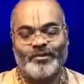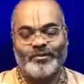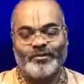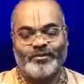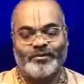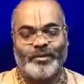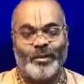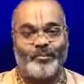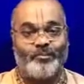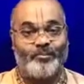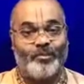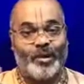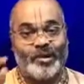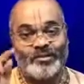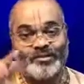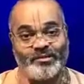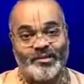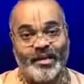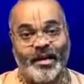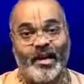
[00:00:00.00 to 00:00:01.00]
The
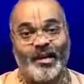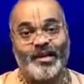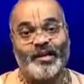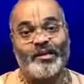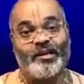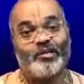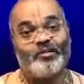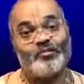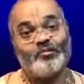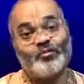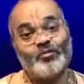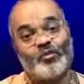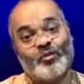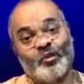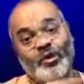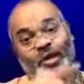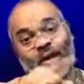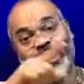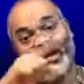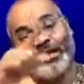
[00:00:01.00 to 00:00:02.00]
personalities
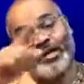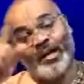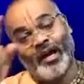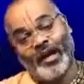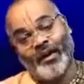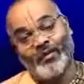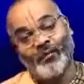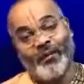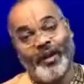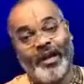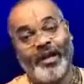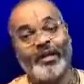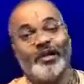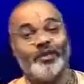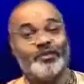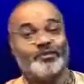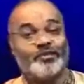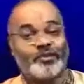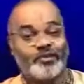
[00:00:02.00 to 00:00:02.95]
who are conveying